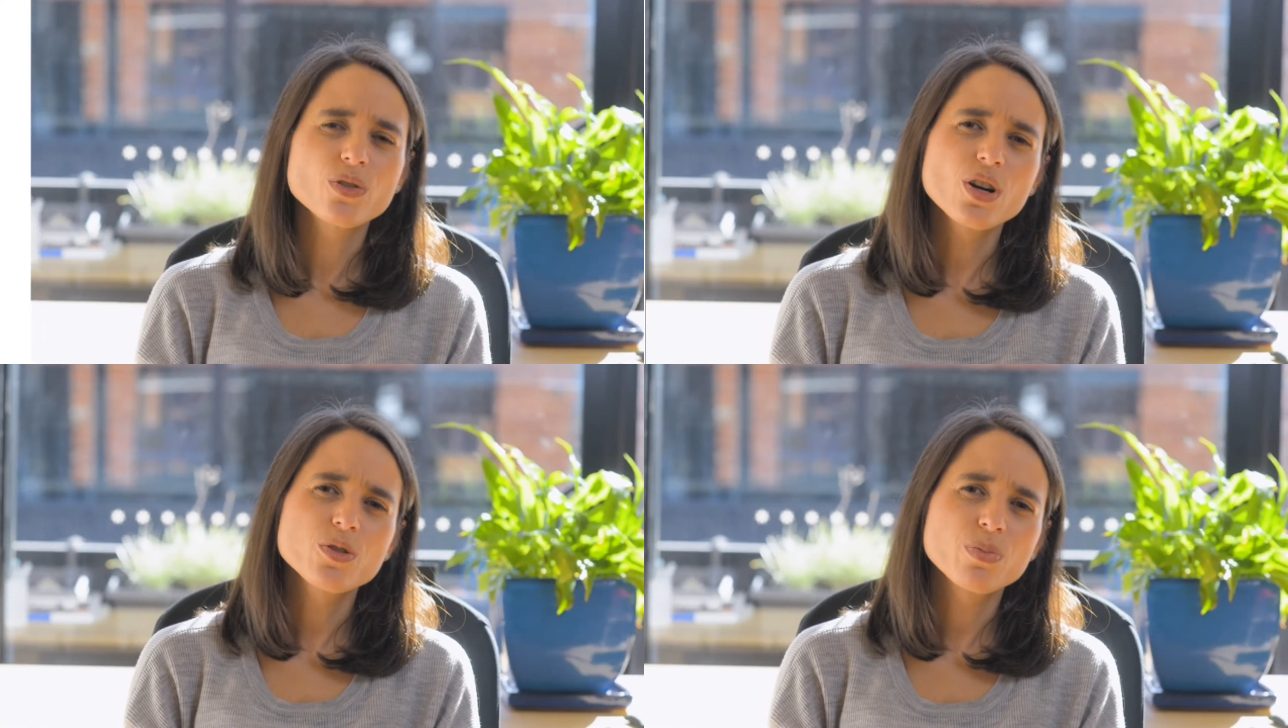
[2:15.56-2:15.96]

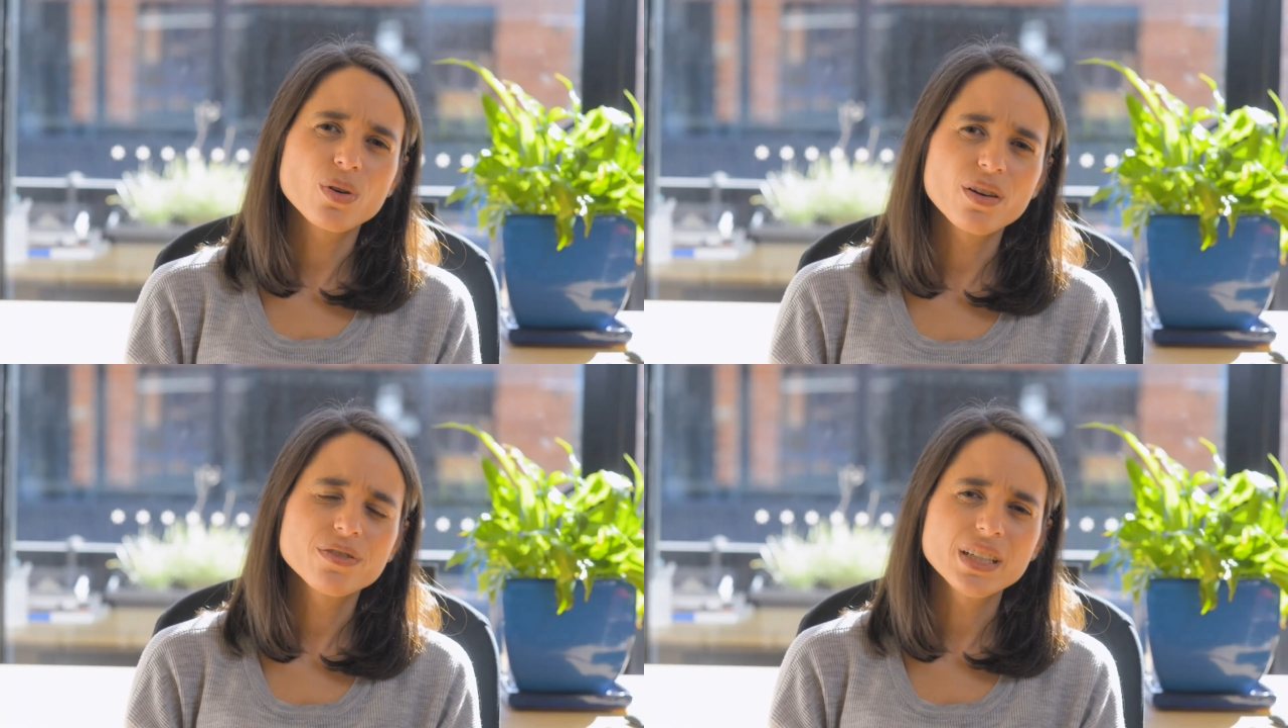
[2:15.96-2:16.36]
gross
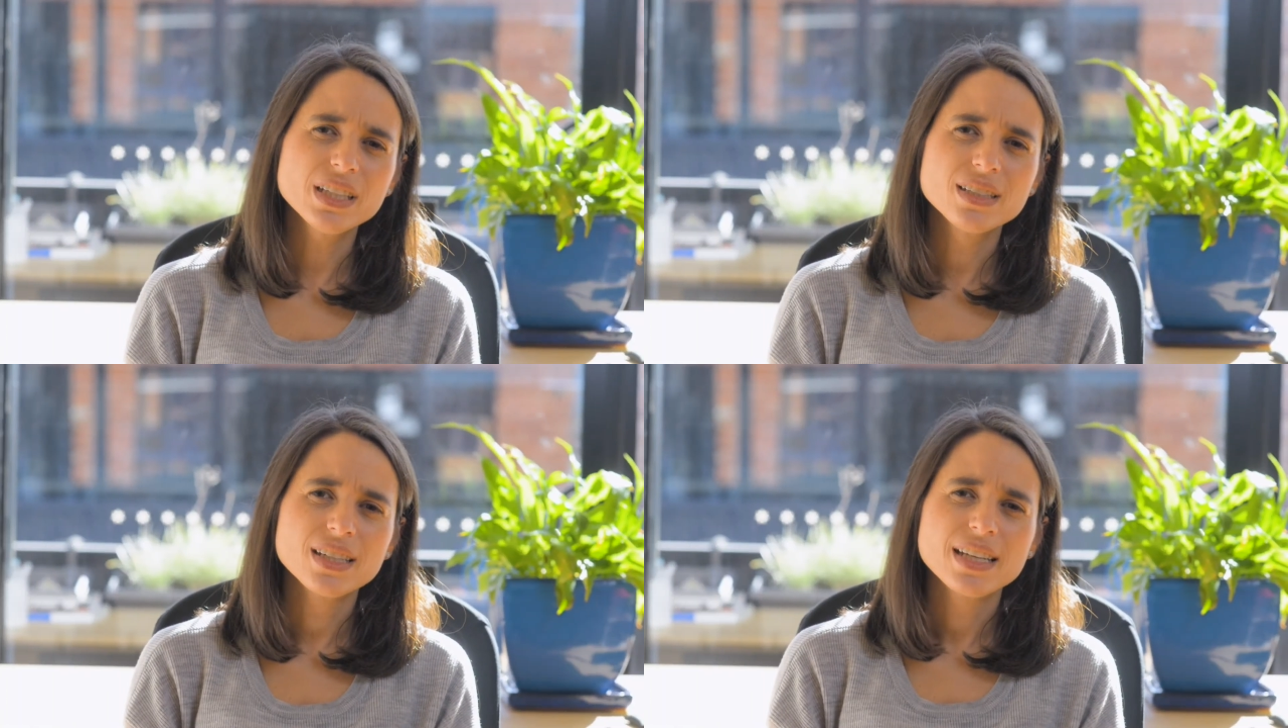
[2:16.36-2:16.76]
profit
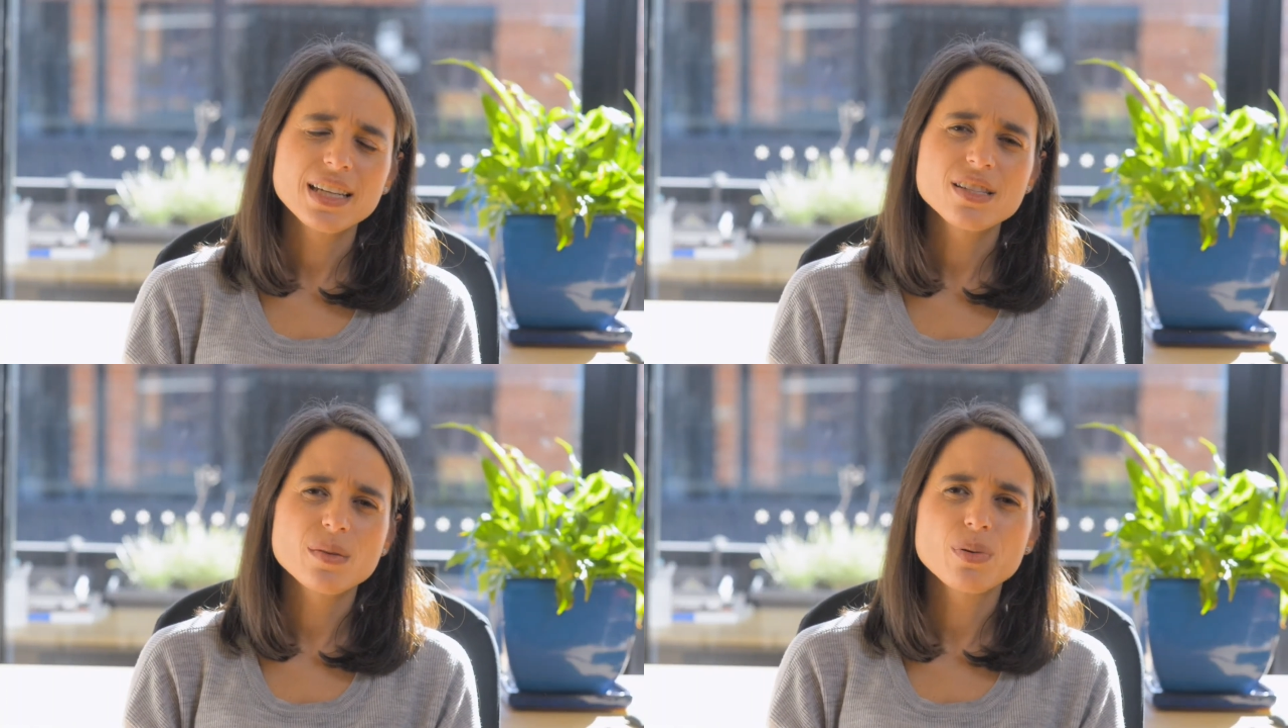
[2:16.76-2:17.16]

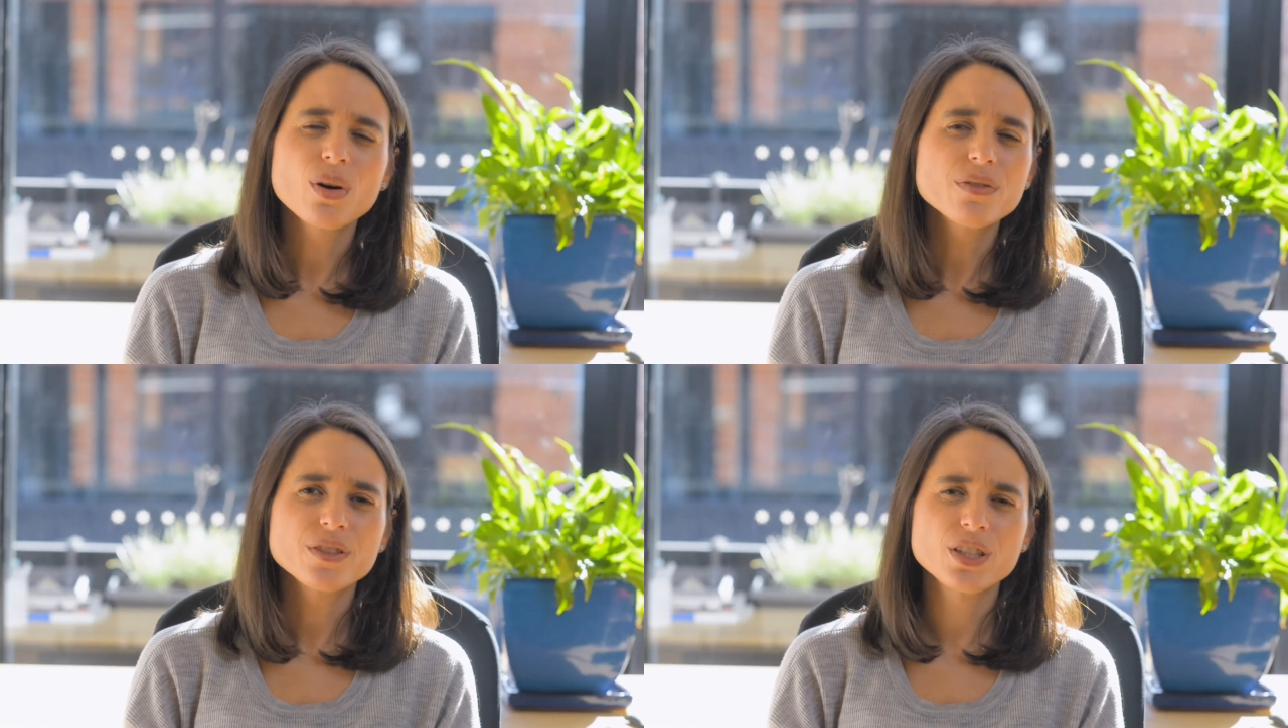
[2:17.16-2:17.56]
is the
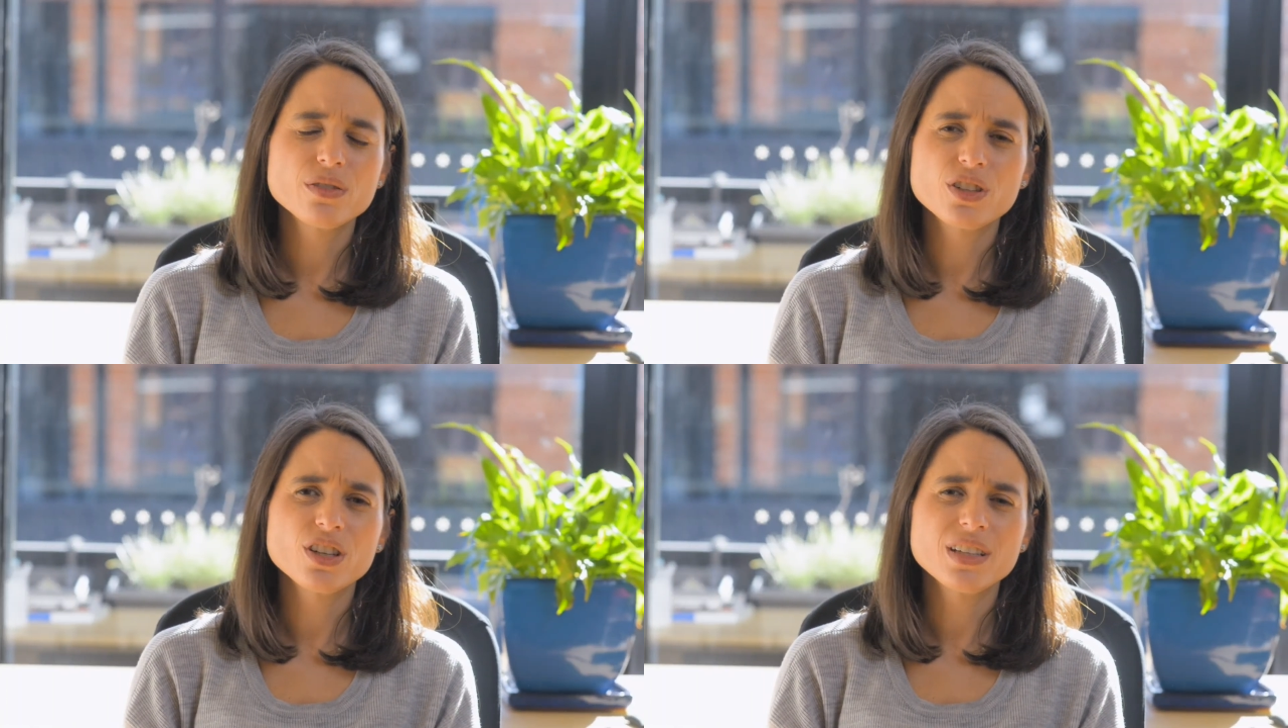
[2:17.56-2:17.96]
profit
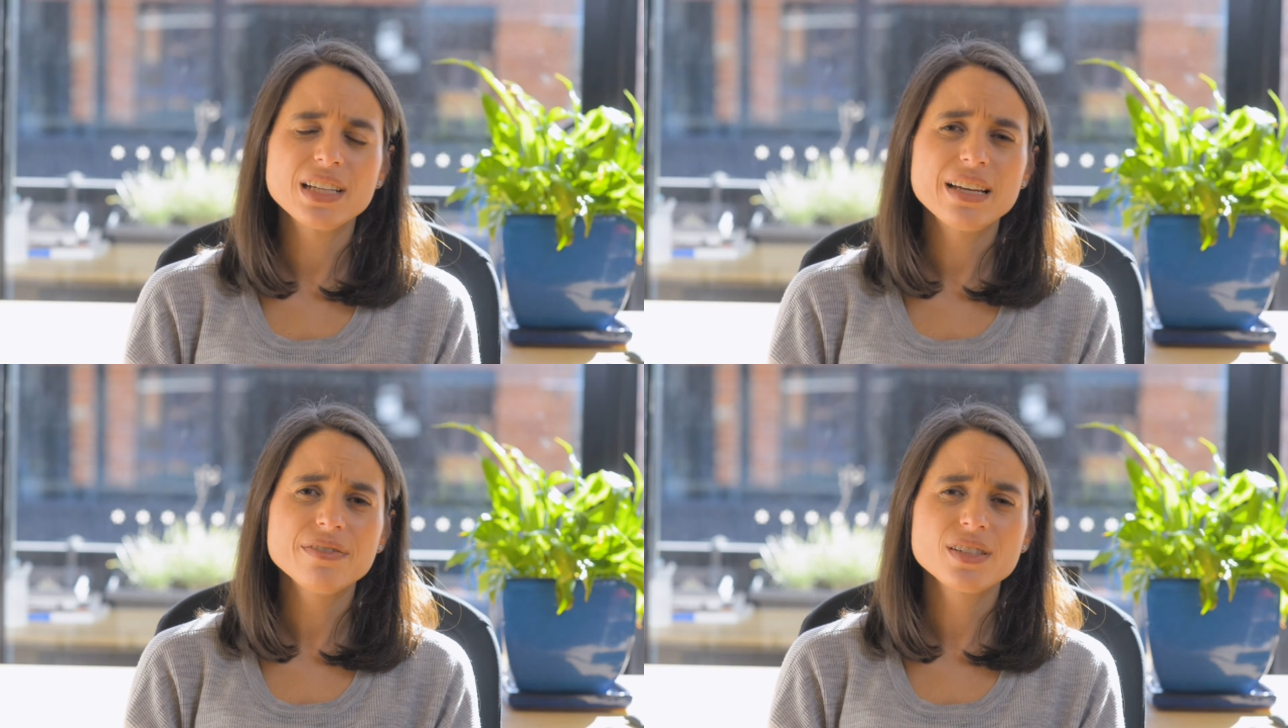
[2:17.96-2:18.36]
you've got
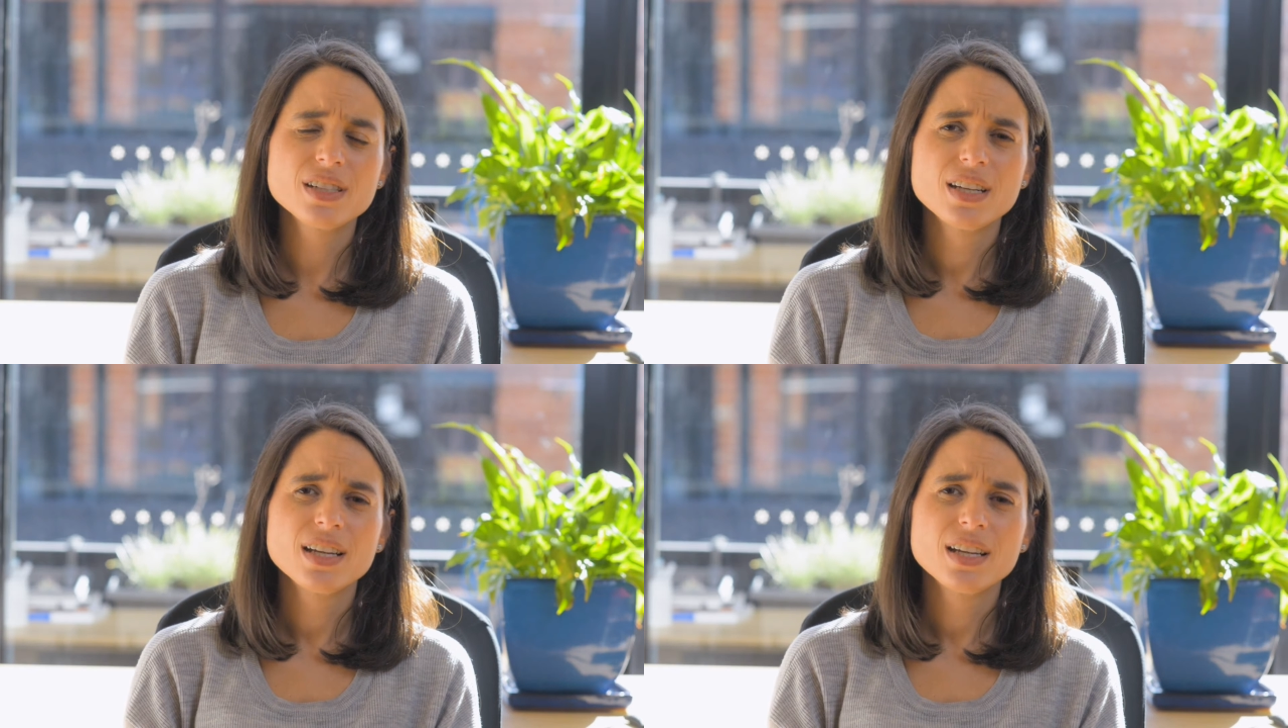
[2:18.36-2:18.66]
left